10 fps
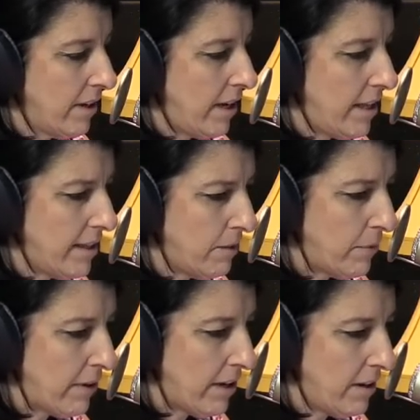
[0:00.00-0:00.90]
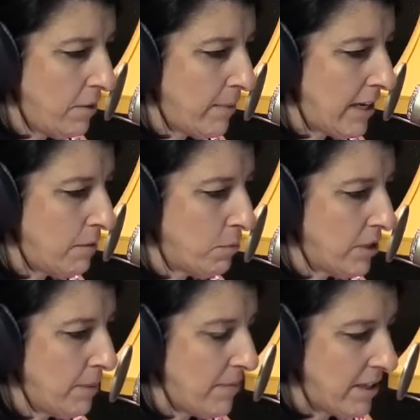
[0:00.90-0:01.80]
And then we got, oh, I didn't
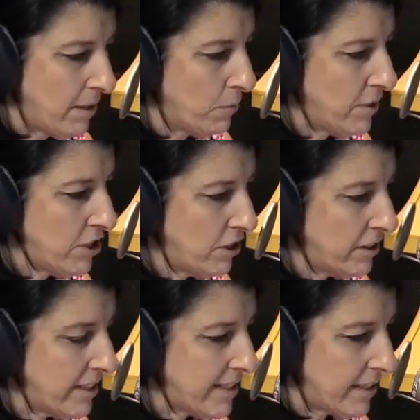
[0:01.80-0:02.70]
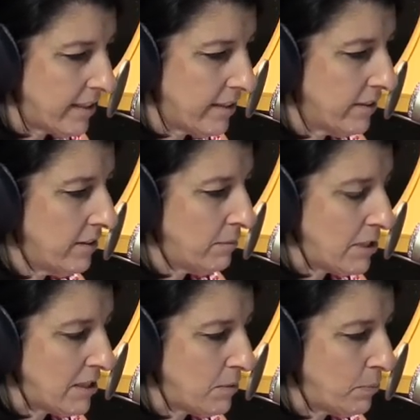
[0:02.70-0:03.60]
pull up the original listing here. Let me
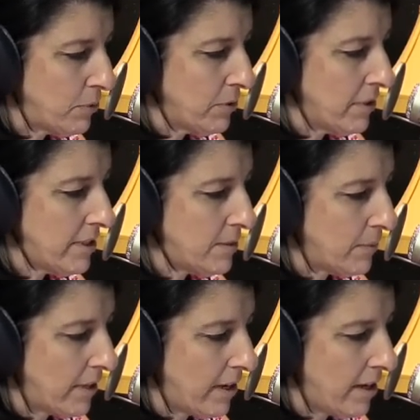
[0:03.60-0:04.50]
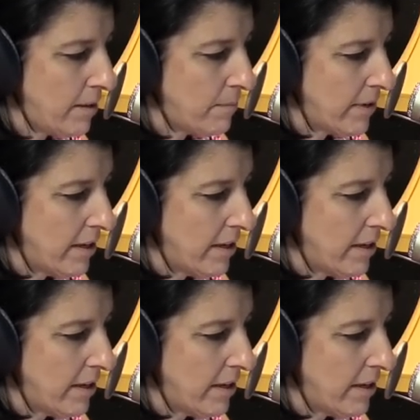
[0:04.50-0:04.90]
just pull this one up.